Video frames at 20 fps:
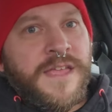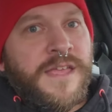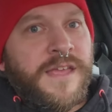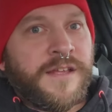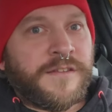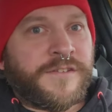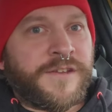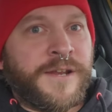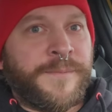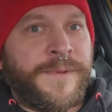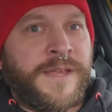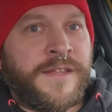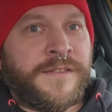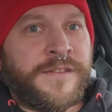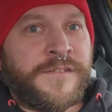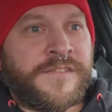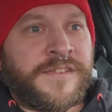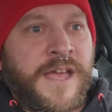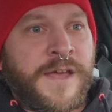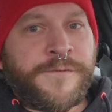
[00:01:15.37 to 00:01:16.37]
It's going to be in
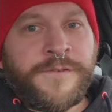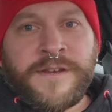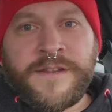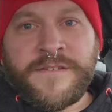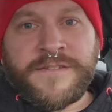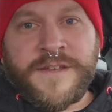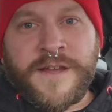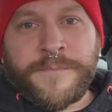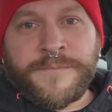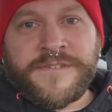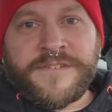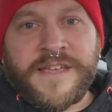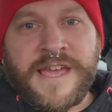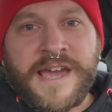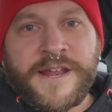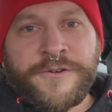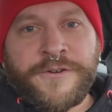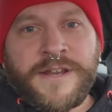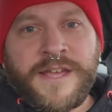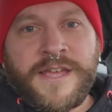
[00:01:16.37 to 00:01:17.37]
the 70s come
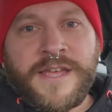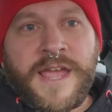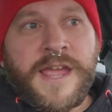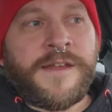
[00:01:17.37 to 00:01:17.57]
Saturday.